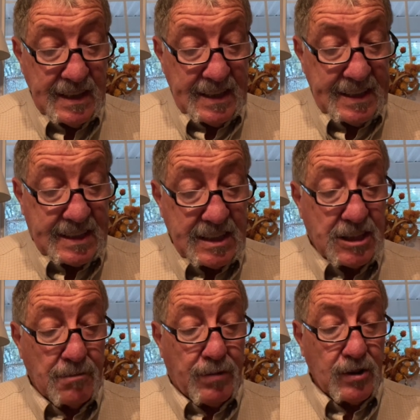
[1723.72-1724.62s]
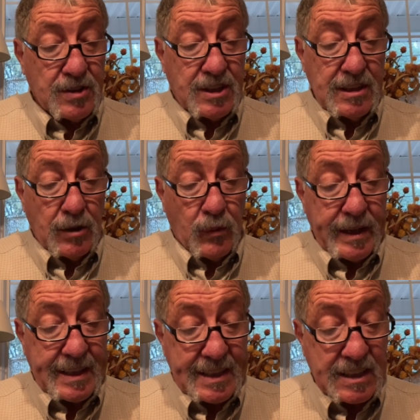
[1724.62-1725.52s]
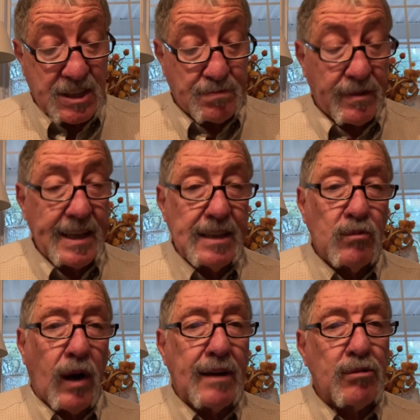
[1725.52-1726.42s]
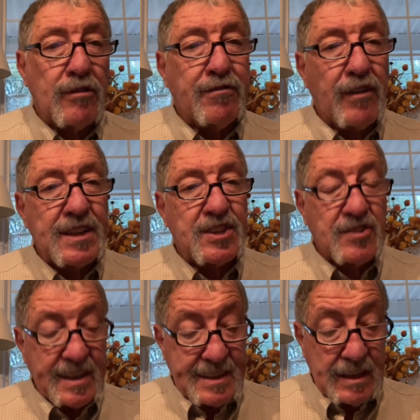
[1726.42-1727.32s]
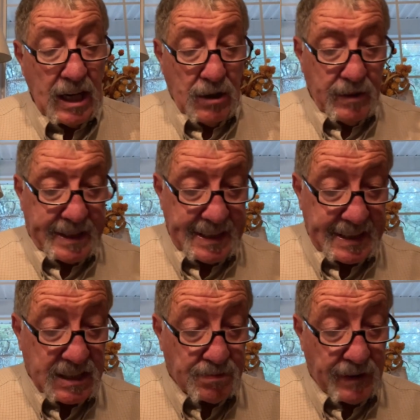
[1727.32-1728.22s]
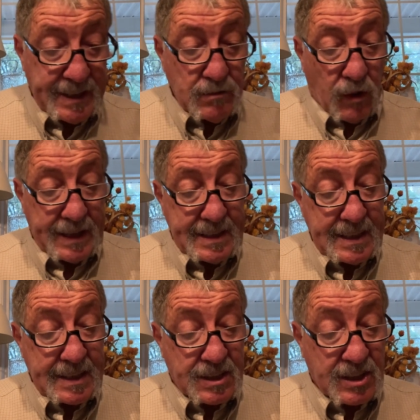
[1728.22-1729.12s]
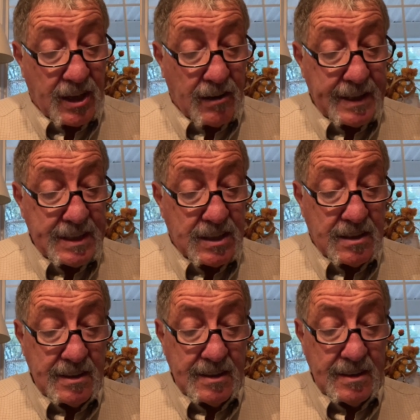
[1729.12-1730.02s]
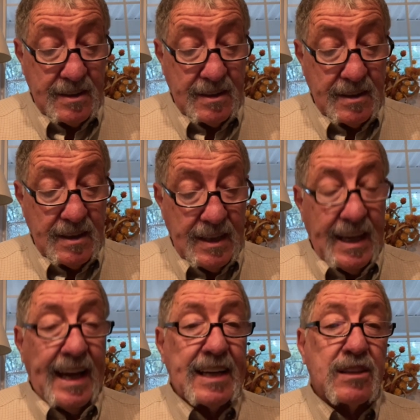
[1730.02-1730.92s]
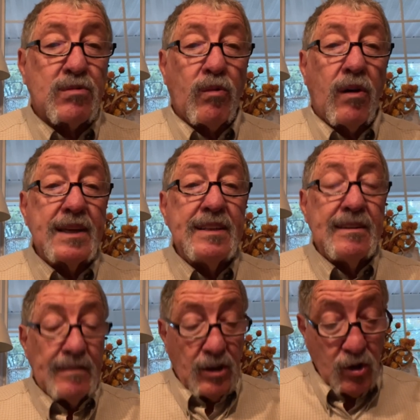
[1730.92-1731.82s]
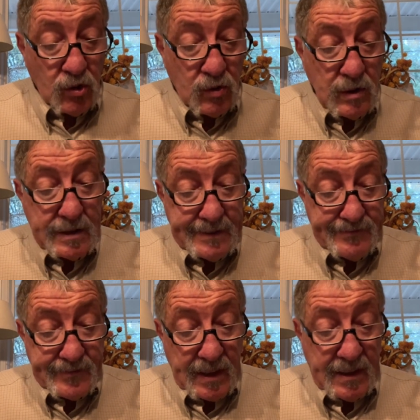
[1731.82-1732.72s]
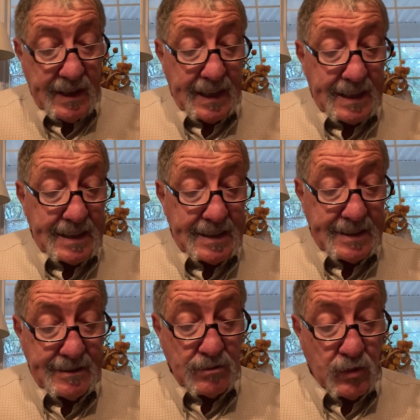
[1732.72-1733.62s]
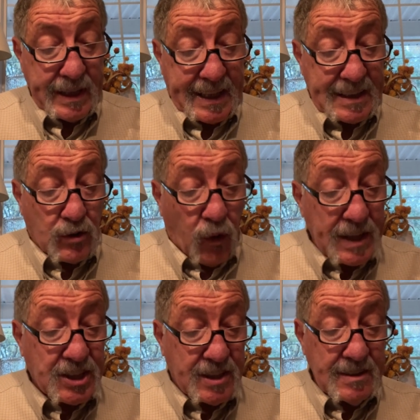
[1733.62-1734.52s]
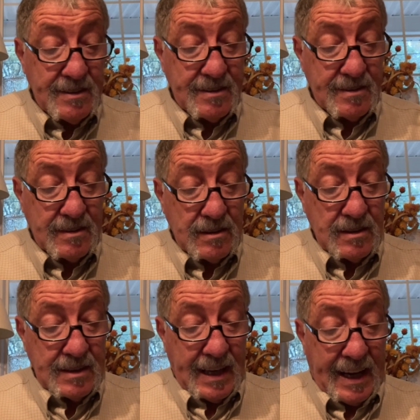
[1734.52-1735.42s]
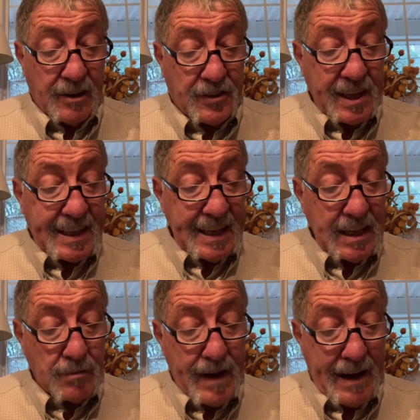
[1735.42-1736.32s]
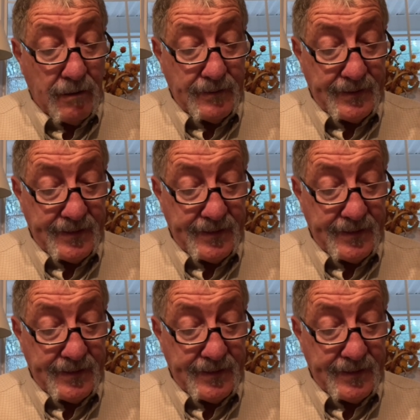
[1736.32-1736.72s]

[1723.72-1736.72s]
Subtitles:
This is the person that we can explain why we're frustrated. We can explain why discouraged. And it's one who we can question our thinking about.